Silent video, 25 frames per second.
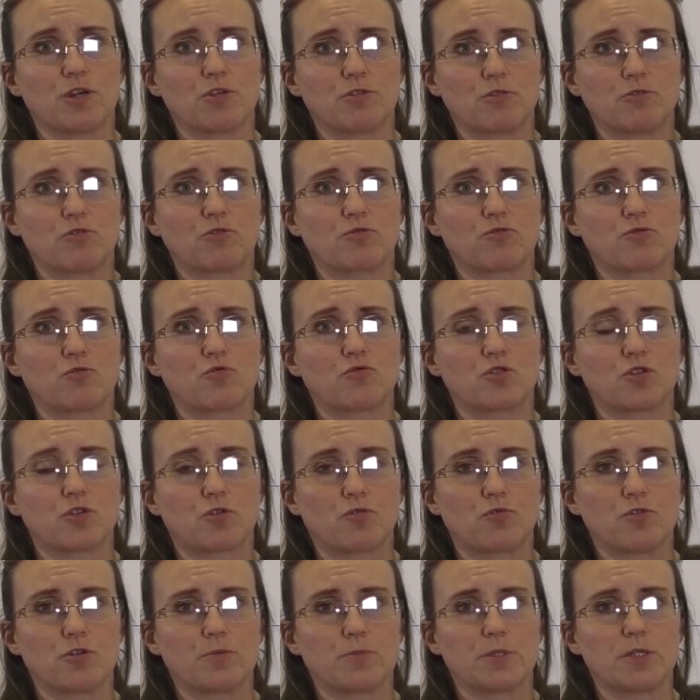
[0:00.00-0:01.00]
when we
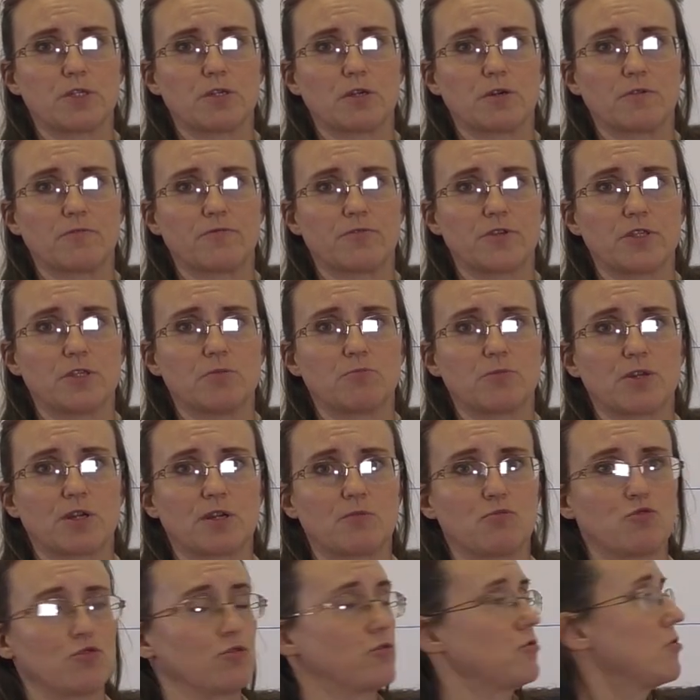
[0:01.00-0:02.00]
get a best
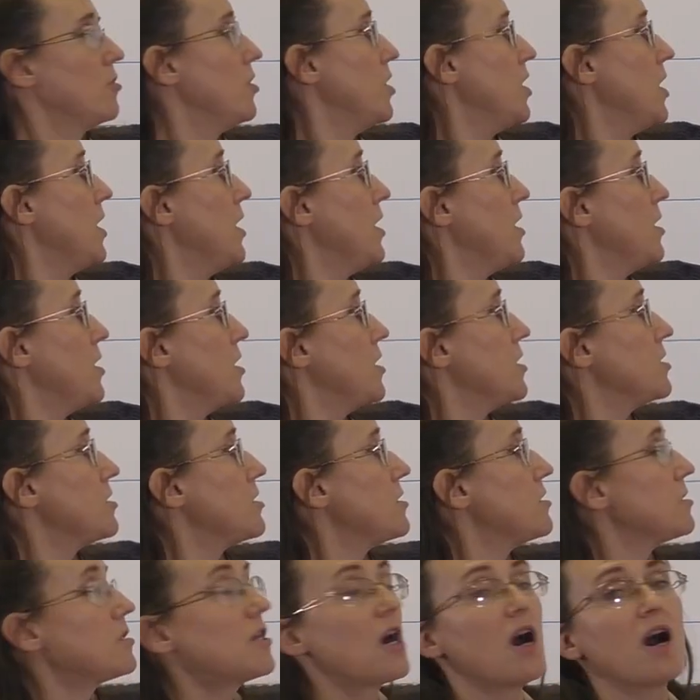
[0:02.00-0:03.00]
job,
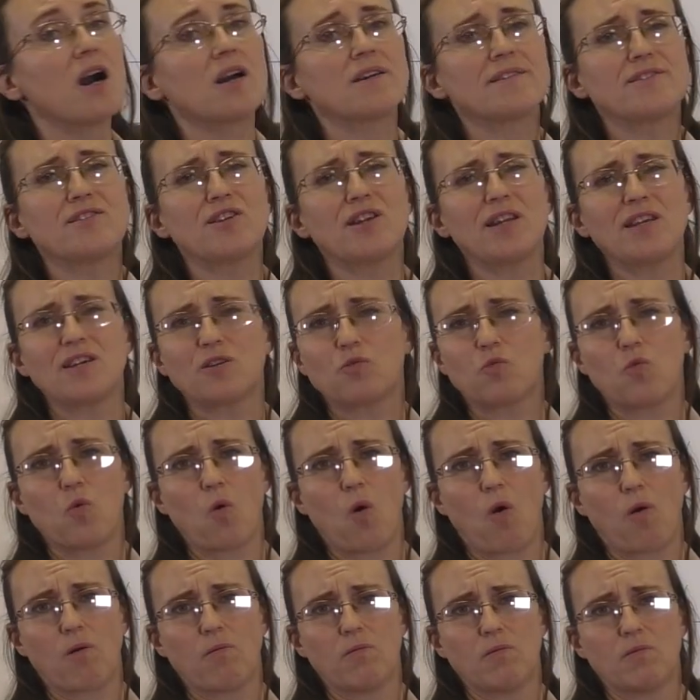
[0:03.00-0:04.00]
when we go to
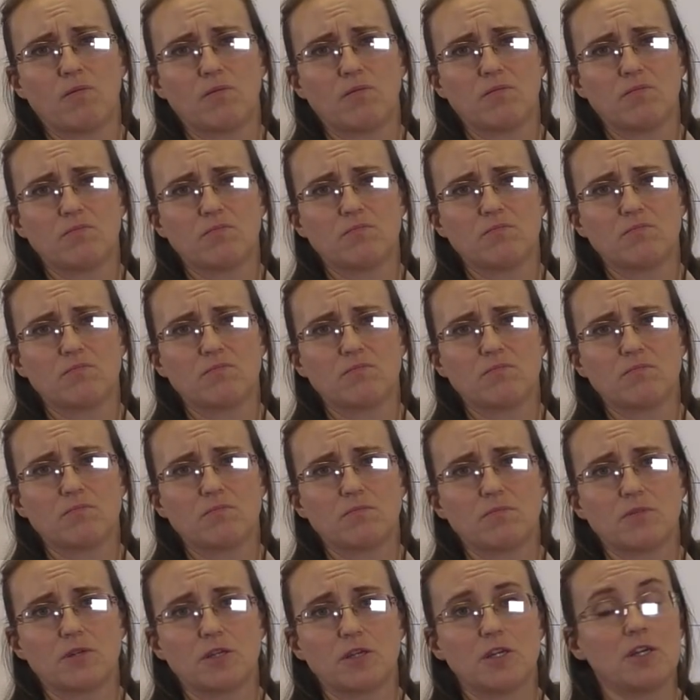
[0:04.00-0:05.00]
work,
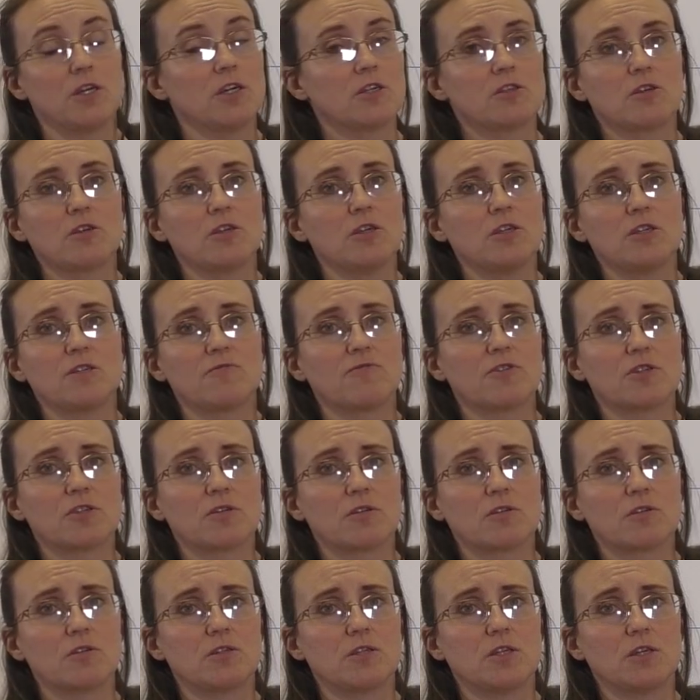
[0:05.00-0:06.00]
it's so
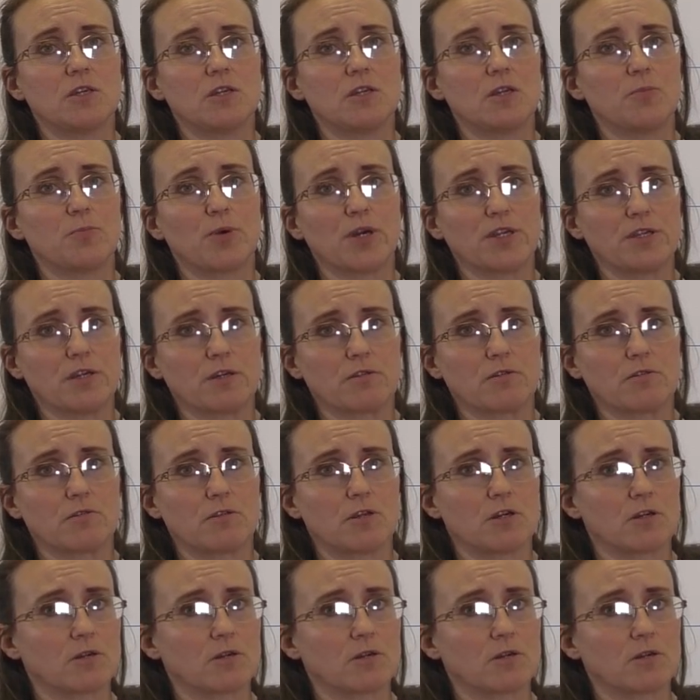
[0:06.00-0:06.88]
far away and